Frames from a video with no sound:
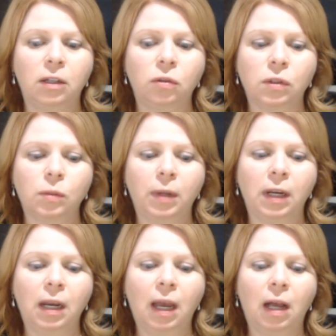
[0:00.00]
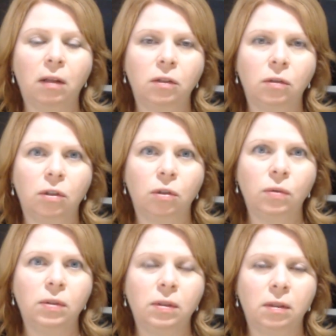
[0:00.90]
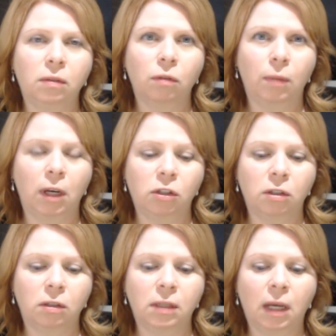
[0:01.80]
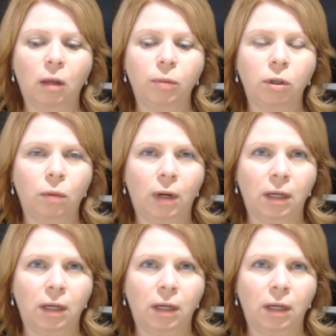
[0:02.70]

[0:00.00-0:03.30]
to explain how you'll use this information to help you